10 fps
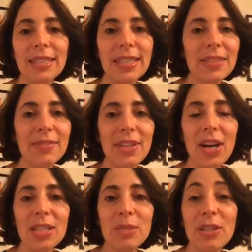Thanks for the
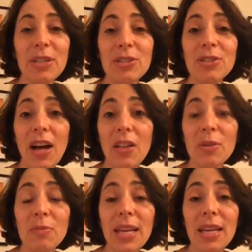hearts. Make sure you're
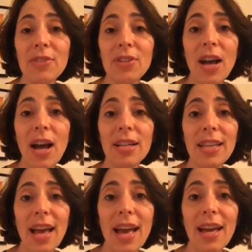following me if you're not
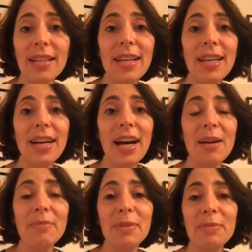yet.
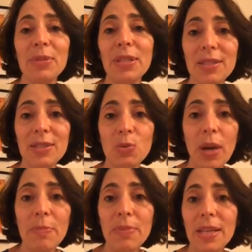And please
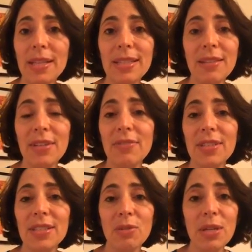swipe this, even
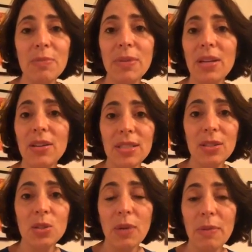if it's the replay, you can
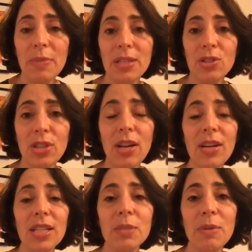still swipe it and
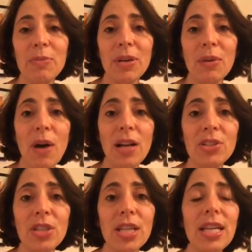share it so people can
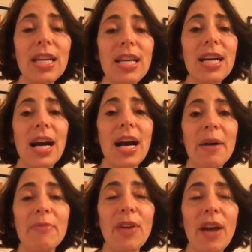watch it.
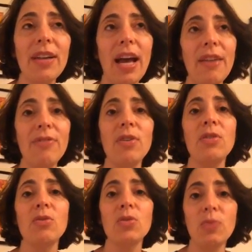If you have an
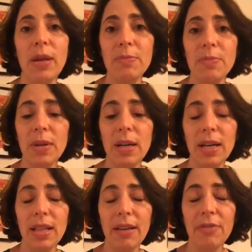iPhone, you swipe
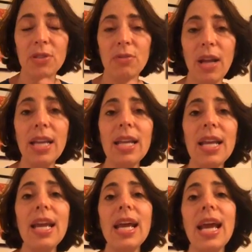left to right.
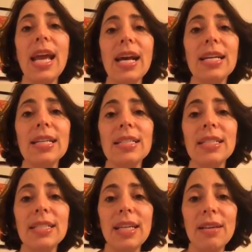
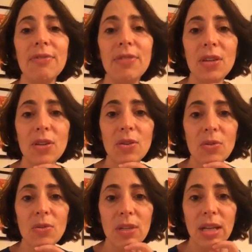And
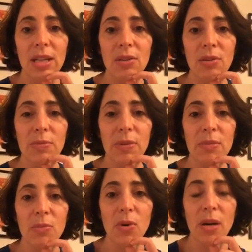can you
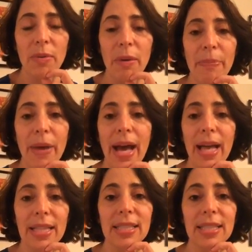explain more about
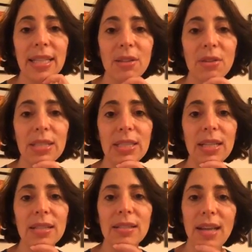balancing the
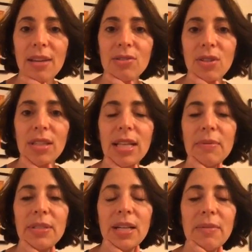3Ts? Yeah, certainly.
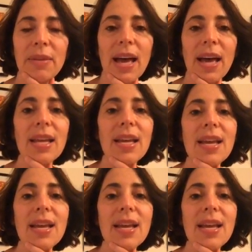Let me talk about that.